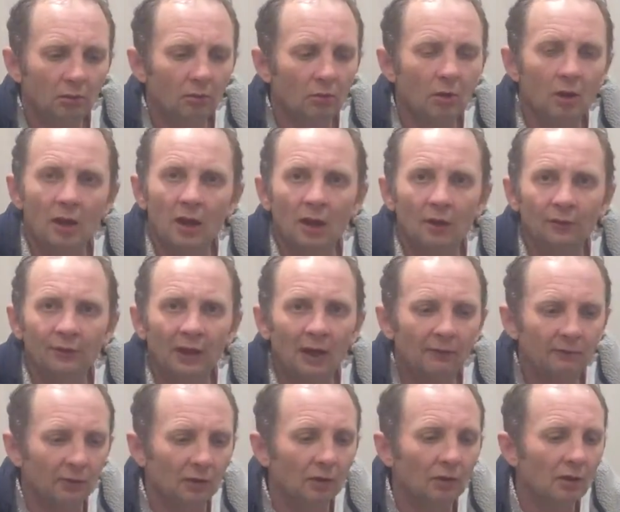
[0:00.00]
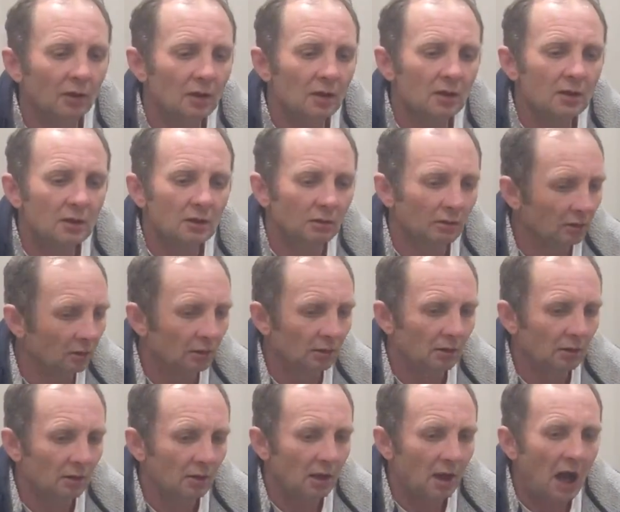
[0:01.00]
What the hell's that for?
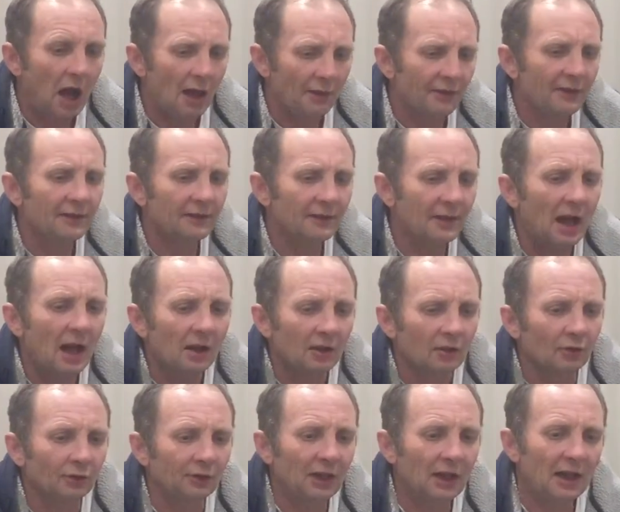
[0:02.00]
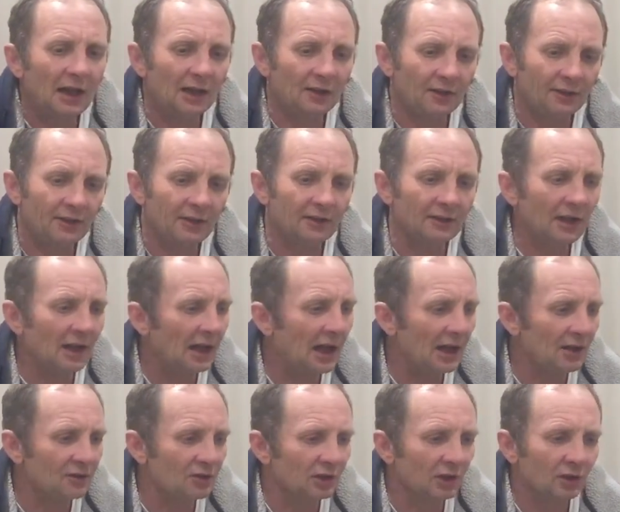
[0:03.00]
I think that goes. I think that
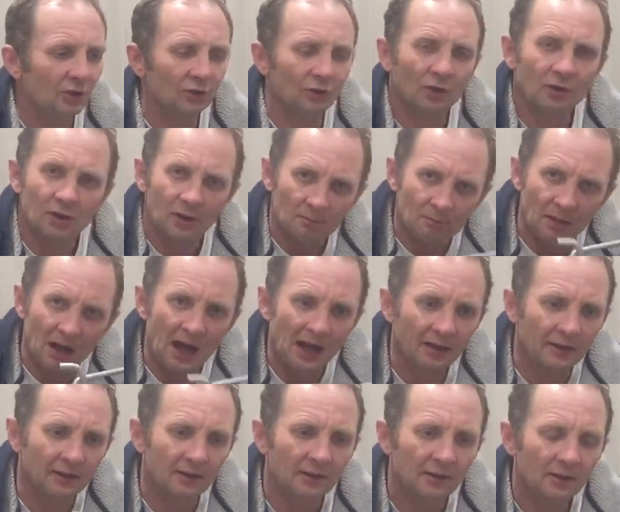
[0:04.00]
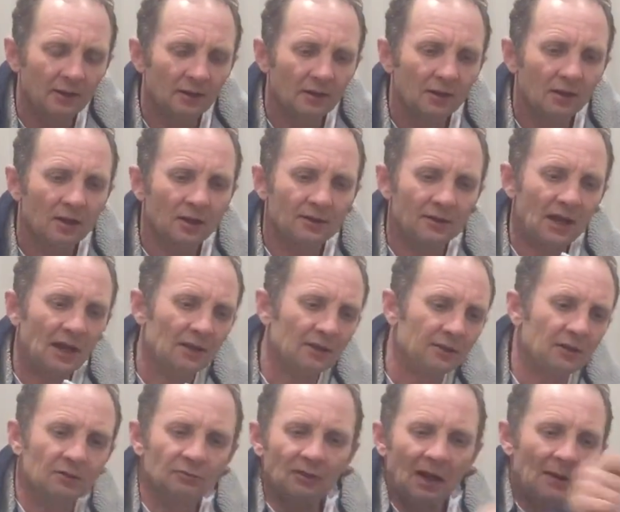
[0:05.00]
actually goes on the back, and that
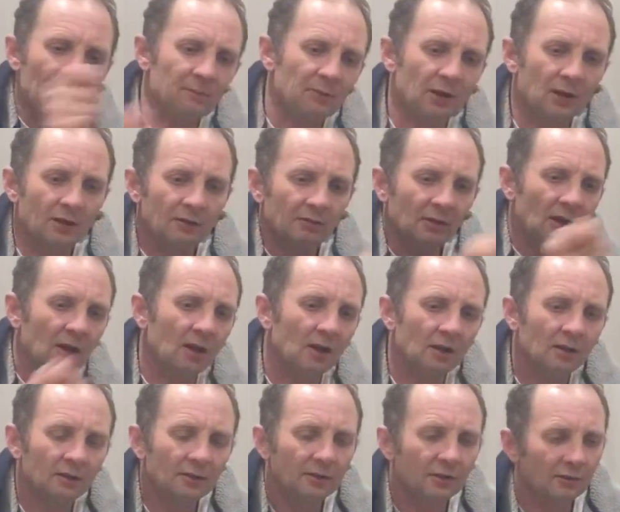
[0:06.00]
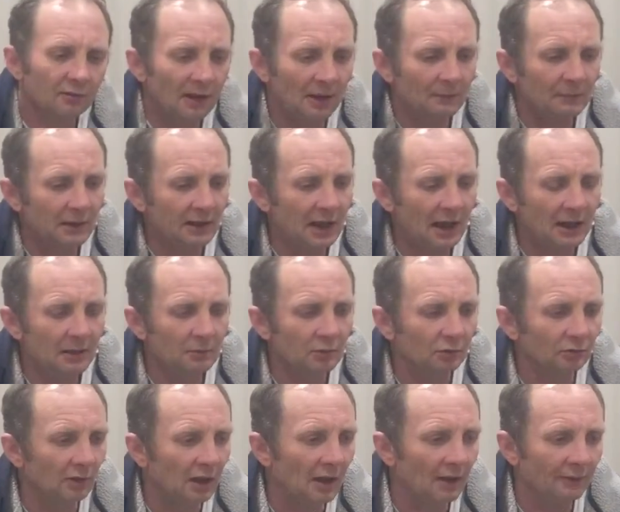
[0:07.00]
you wrap your
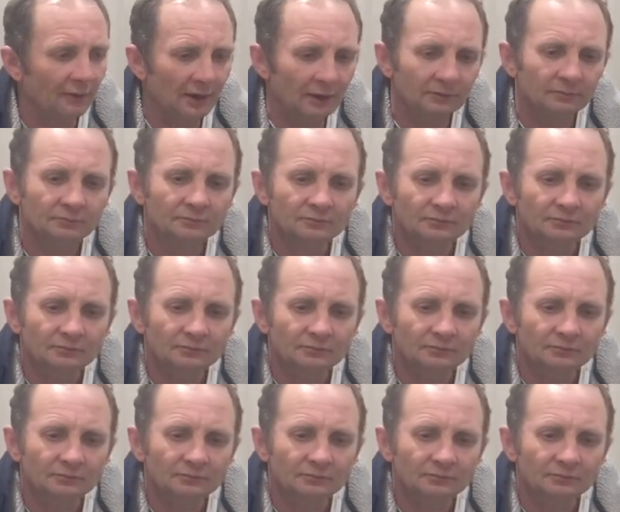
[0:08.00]
cable around that.